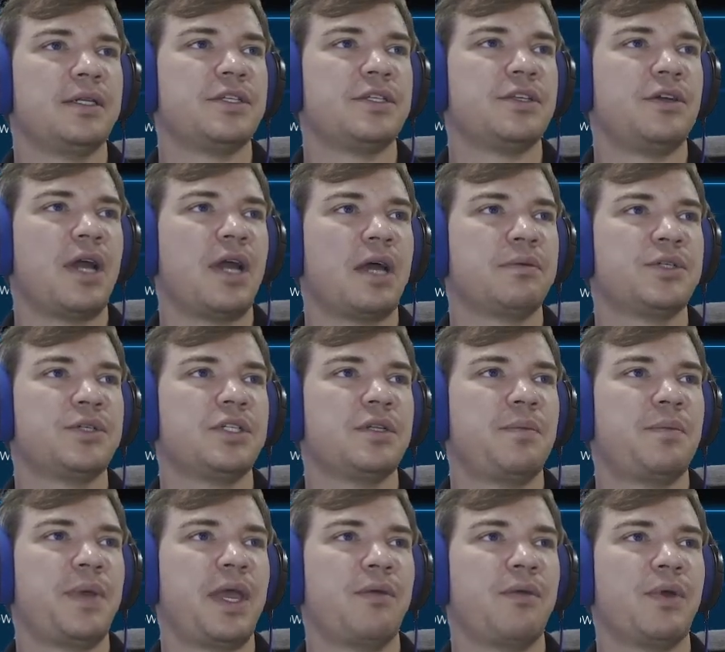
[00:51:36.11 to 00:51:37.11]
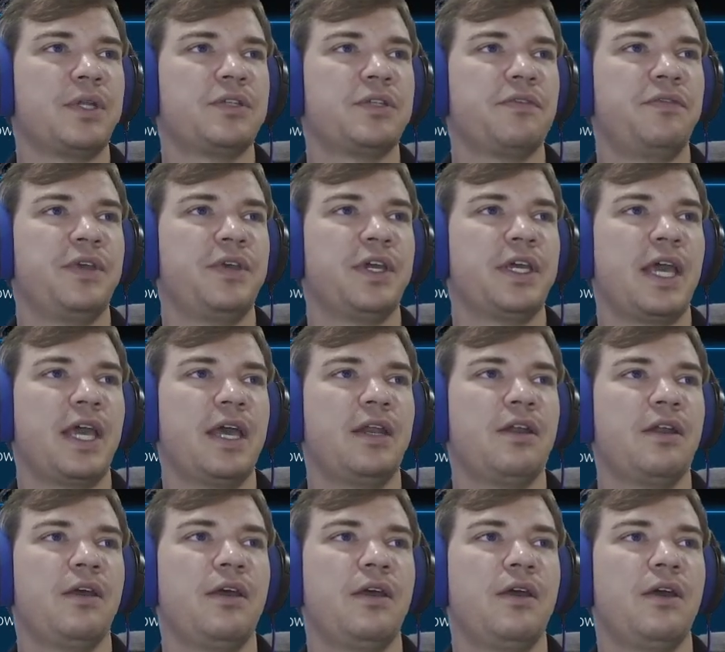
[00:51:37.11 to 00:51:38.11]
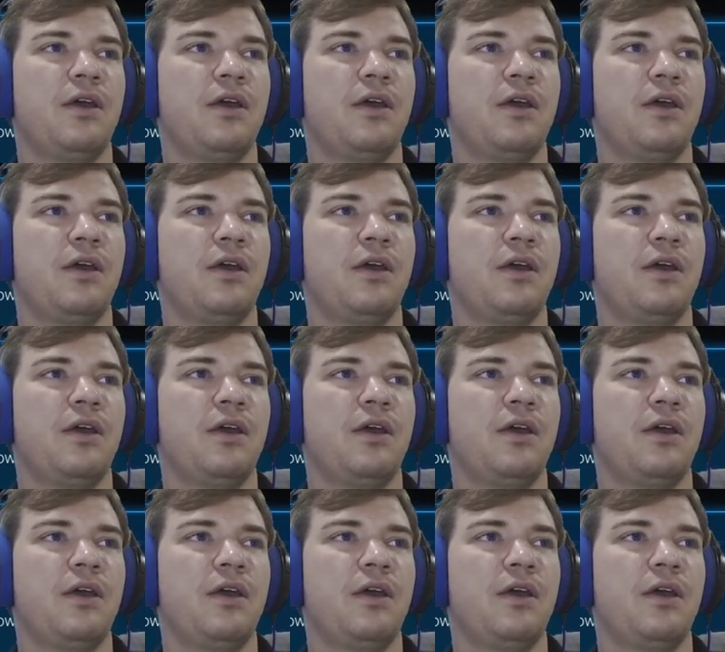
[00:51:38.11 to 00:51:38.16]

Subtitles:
Is there an option to pay rental fee again